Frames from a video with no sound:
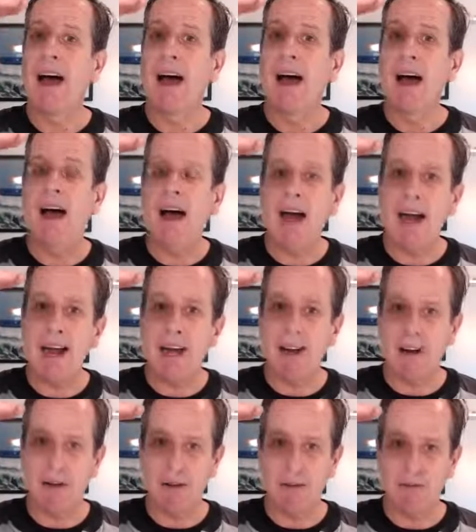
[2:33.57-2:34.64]

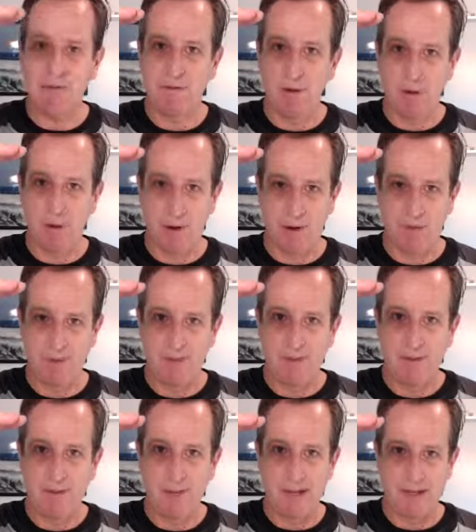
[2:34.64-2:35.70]
higher floor
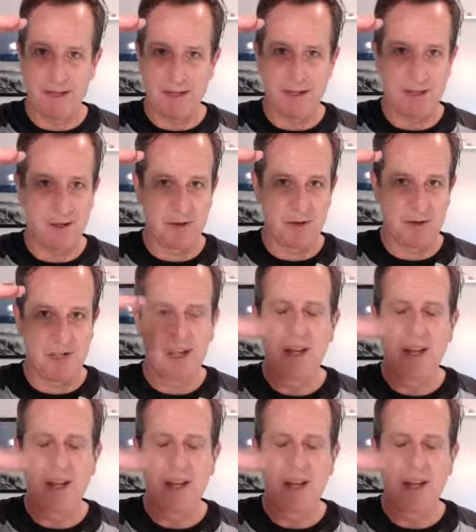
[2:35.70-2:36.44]
than the suits.